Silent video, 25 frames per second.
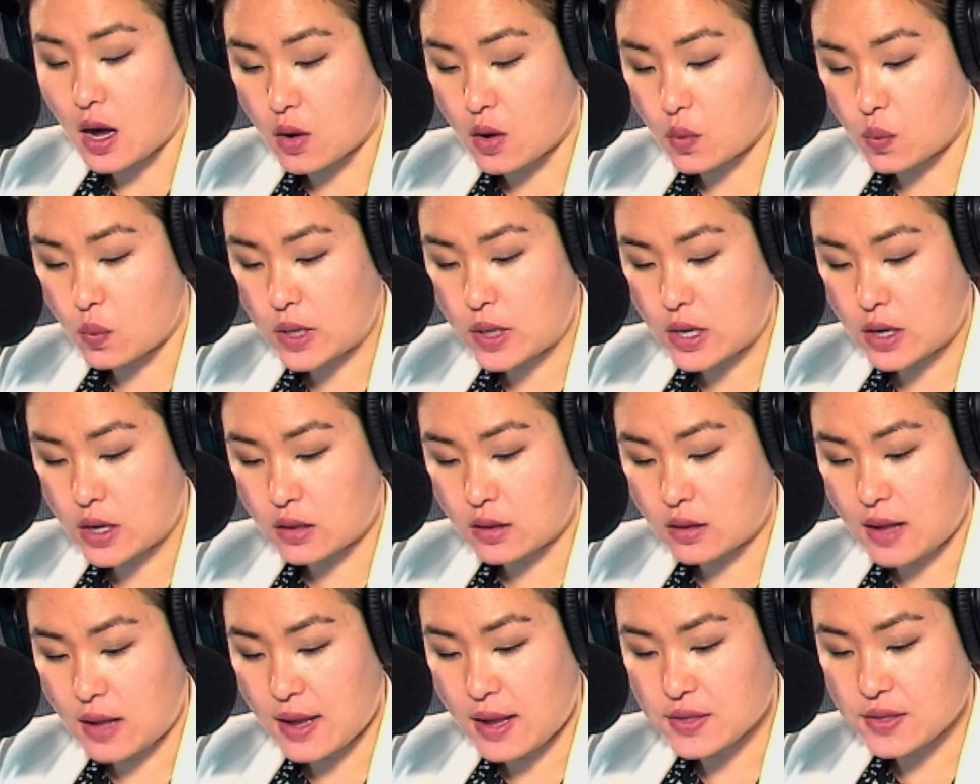We
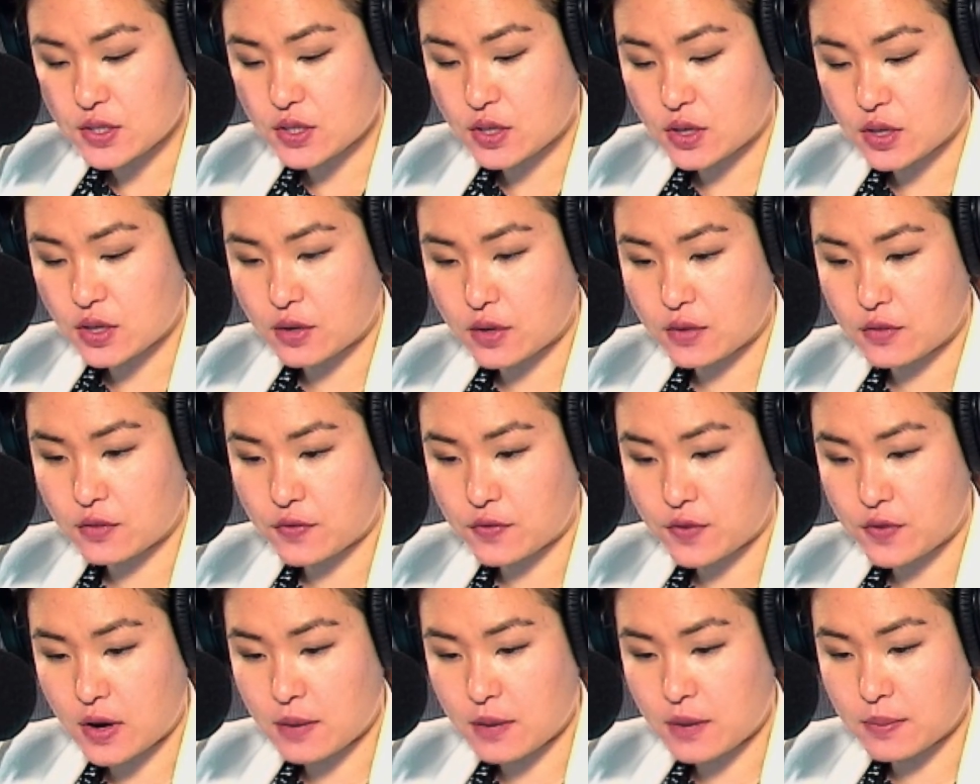last heard
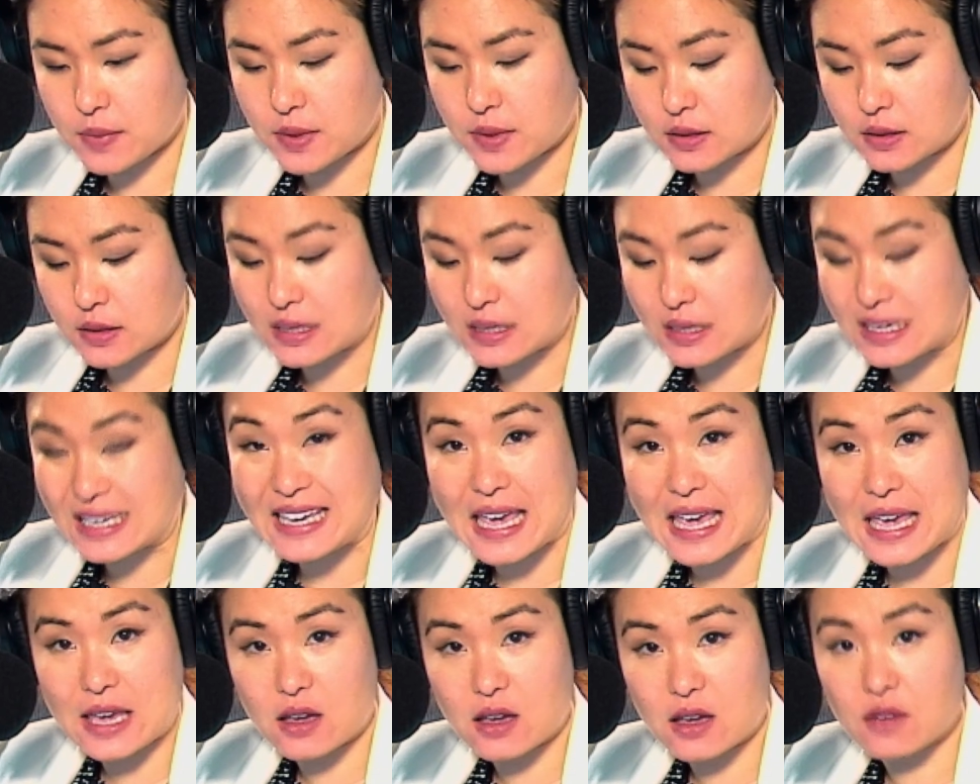from the
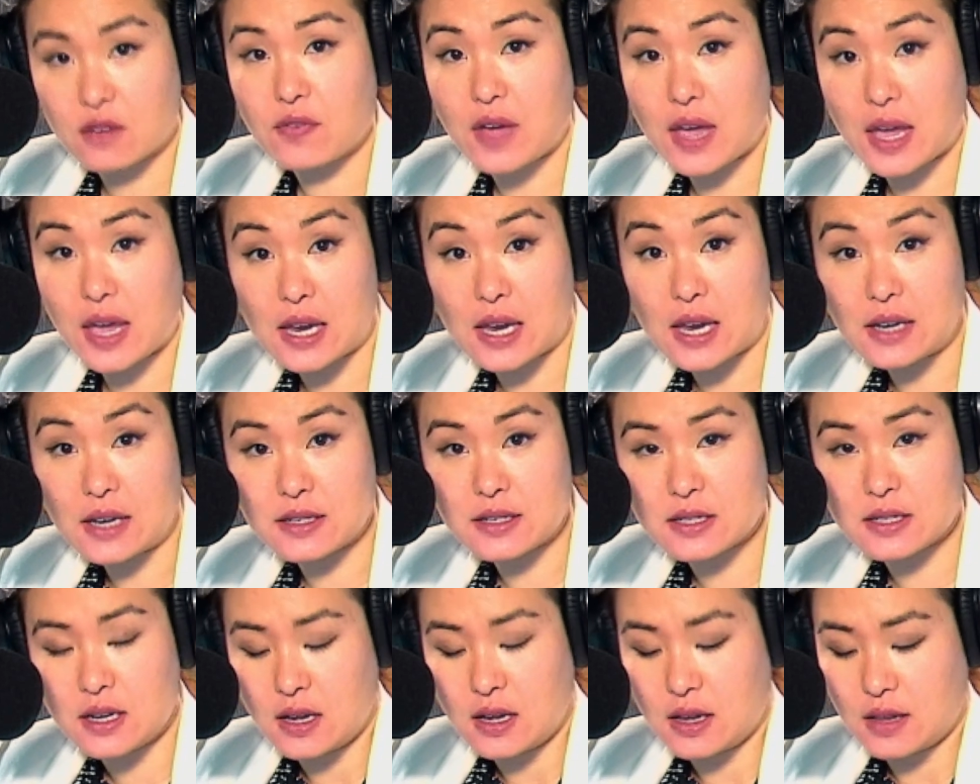Gang of
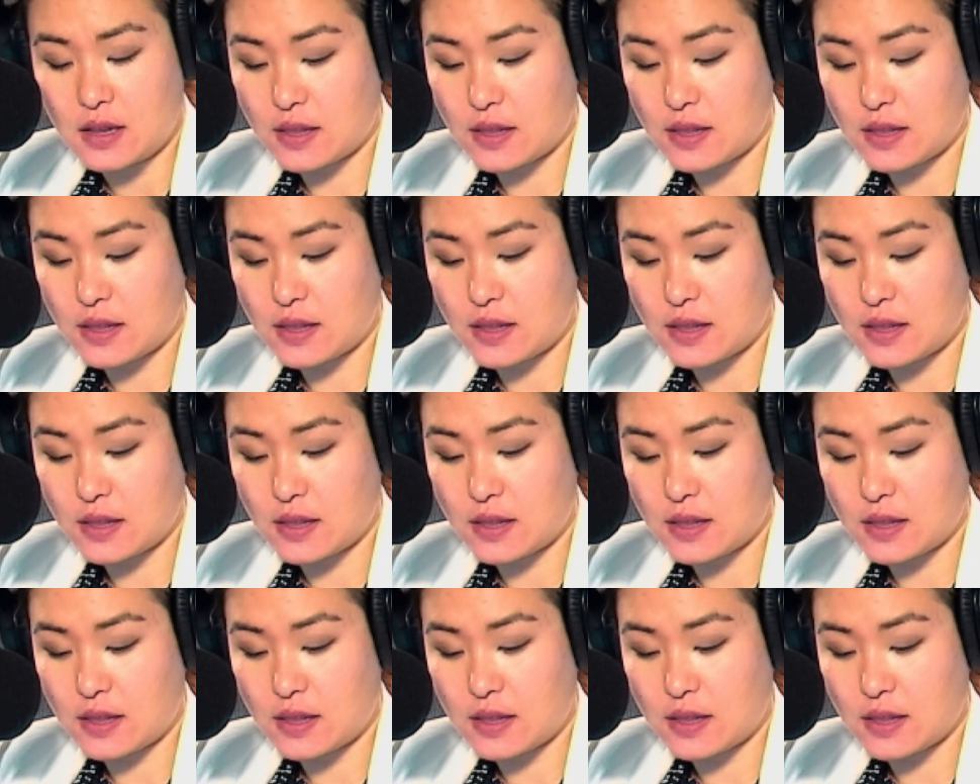Eight.